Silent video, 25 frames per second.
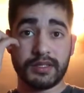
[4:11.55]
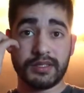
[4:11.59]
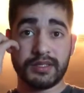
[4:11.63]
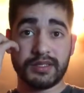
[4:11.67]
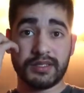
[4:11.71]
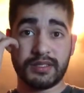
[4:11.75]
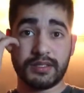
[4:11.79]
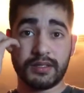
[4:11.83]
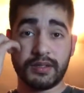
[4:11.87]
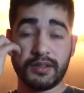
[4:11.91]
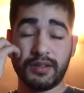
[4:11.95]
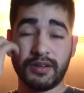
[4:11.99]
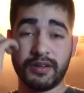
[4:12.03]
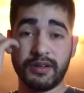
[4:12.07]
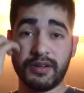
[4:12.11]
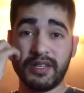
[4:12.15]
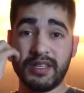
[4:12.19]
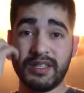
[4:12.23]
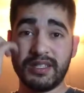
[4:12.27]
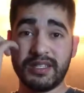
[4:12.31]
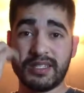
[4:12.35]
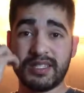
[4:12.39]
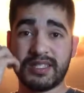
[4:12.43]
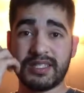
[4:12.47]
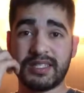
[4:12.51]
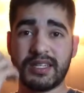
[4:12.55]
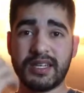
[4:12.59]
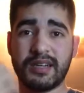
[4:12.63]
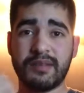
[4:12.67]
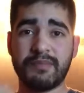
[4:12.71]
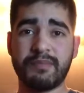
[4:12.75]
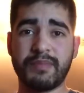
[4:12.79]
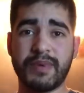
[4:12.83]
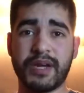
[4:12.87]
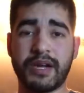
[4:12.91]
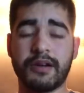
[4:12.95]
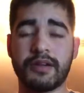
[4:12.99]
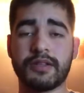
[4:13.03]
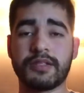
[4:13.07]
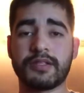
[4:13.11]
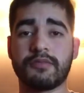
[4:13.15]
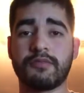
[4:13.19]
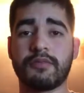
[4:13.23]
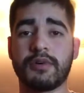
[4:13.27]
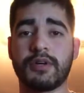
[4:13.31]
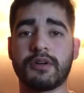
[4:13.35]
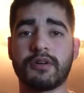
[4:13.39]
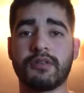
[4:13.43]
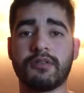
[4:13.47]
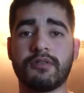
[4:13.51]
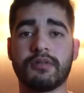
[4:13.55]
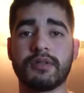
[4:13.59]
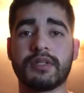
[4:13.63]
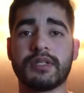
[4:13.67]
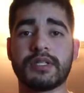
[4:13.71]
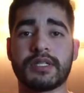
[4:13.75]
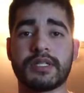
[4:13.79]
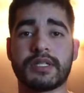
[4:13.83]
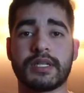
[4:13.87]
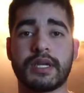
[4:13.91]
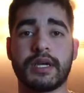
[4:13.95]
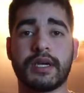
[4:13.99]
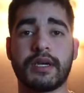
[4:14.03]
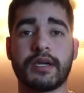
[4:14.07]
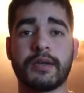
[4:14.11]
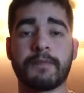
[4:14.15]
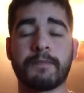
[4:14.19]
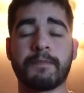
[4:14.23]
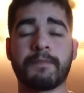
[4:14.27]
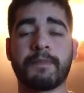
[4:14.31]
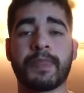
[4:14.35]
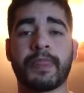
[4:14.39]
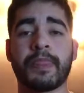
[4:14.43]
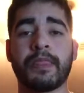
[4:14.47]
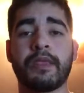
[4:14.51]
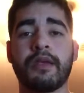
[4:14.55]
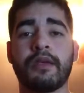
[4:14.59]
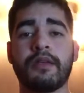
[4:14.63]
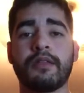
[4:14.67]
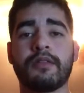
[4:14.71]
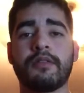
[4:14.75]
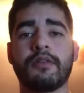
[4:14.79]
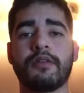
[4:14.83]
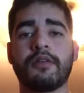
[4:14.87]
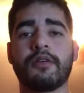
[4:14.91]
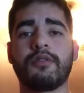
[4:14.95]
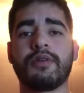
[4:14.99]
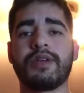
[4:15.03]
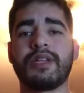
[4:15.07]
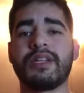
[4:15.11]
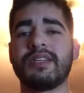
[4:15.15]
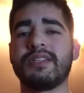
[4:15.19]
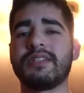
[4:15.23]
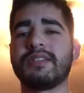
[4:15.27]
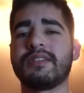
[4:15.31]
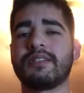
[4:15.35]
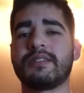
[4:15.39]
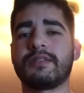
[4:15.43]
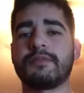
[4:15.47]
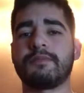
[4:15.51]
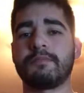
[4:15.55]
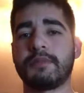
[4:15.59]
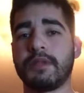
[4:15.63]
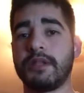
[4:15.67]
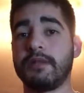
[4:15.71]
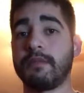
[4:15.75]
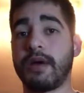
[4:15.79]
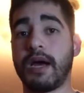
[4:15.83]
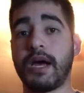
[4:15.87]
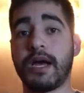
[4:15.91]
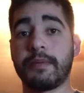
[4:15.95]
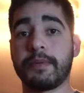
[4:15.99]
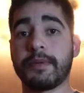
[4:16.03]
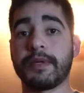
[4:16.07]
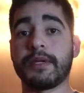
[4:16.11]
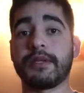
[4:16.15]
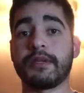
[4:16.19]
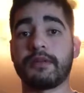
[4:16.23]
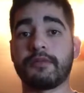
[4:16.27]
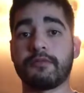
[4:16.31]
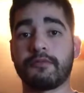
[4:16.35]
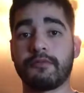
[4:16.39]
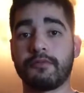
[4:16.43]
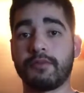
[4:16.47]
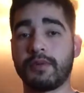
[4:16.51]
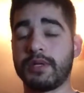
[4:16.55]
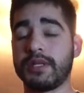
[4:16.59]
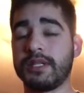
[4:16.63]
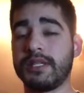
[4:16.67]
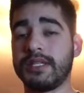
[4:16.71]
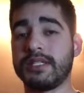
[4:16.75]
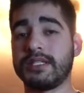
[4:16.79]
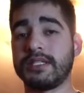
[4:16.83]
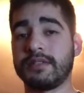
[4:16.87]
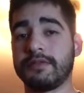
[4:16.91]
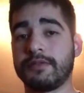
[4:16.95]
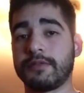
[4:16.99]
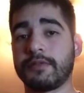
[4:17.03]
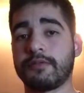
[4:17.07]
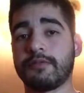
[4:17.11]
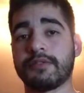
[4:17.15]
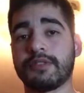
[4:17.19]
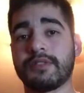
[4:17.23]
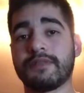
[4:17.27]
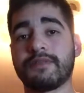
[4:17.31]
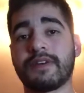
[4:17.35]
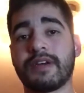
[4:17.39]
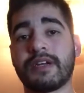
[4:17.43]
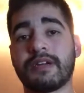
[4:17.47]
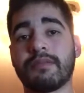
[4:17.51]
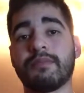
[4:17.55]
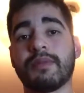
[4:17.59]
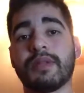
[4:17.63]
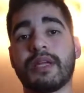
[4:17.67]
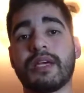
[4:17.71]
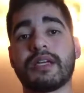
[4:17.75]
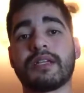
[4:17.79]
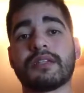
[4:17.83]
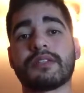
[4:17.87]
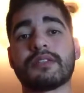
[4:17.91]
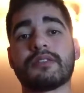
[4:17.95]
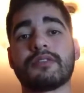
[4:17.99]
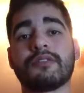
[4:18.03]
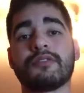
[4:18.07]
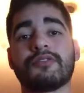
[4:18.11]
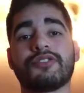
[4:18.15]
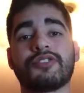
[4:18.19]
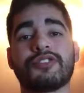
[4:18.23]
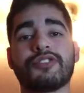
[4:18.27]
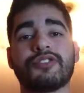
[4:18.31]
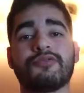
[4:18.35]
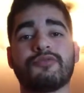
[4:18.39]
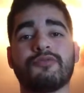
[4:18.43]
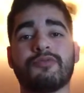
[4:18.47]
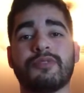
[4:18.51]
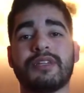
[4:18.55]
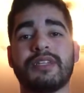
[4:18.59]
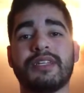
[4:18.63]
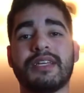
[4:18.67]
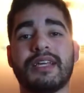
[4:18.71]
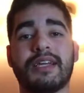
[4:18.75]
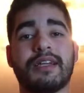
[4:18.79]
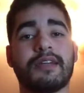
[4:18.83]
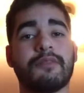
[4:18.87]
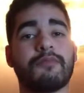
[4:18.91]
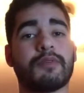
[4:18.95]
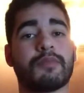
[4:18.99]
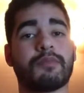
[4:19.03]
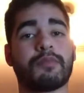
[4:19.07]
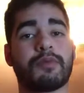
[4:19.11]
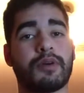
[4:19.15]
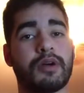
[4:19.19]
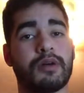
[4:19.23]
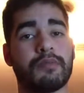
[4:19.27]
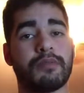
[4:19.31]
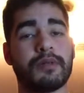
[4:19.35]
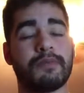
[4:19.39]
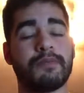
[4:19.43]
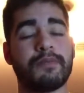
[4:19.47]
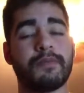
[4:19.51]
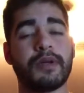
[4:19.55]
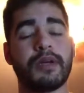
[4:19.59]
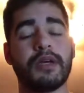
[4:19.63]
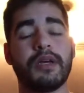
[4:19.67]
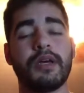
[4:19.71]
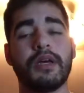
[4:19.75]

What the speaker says: So there is some merit to what Gold is saying, though it is, in my opinion, really difficult to find a blanket solution to really any one problem.